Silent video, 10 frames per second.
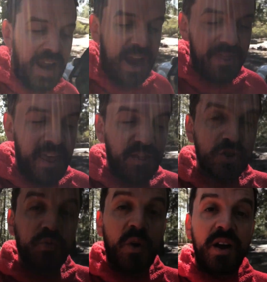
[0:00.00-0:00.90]
And then
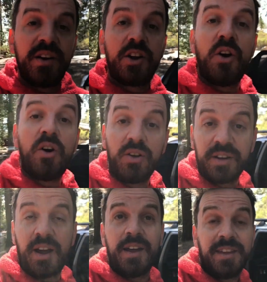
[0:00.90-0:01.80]
there's one called,
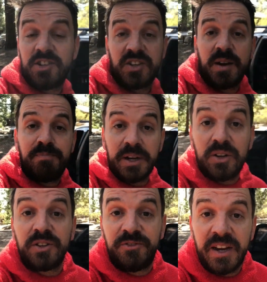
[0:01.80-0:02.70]
I think it's just a
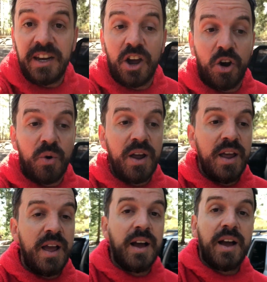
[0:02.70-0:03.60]
build video,
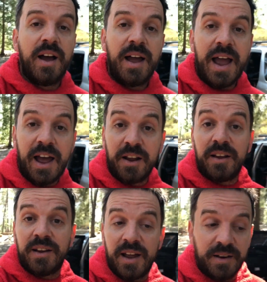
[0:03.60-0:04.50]
how
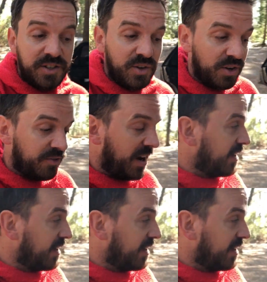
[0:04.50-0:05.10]
to do your van